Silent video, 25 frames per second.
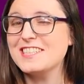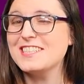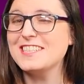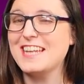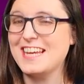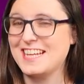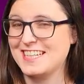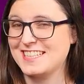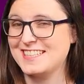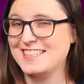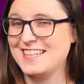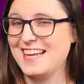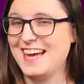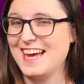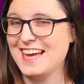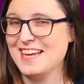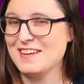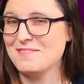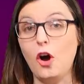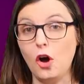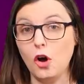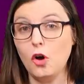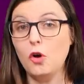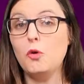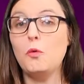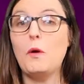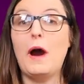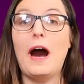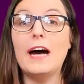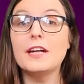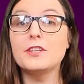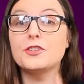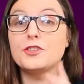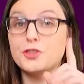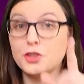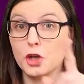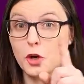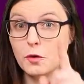you next time. Oh,
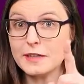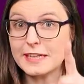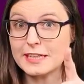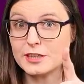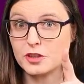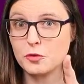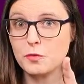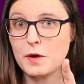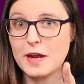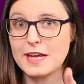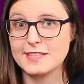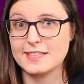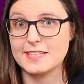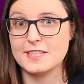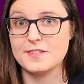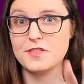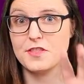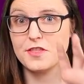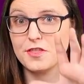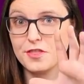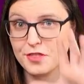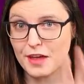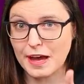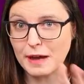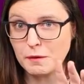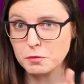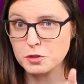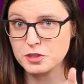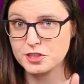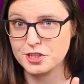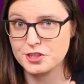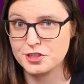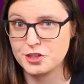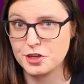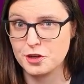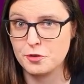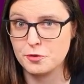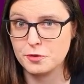and don't eat the resin. That was a
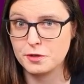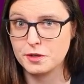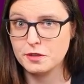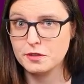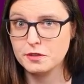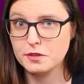joke.